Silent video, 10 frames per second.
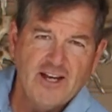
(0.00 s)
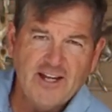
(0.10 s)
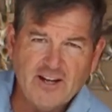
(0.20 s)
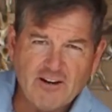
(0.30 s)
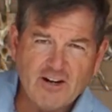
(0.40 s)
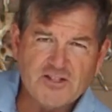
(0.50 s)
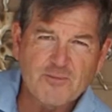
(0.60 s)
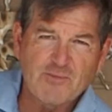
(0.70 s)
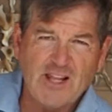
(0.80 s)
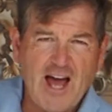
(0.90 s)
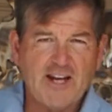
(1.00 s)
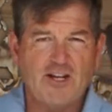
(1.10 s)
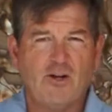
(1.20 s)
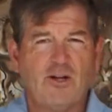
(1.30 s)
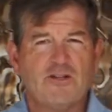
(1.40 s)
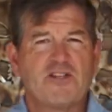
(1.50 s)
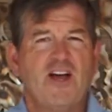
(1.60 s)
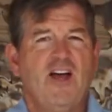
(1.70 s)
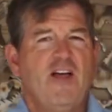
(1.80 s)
Here are some gladiolas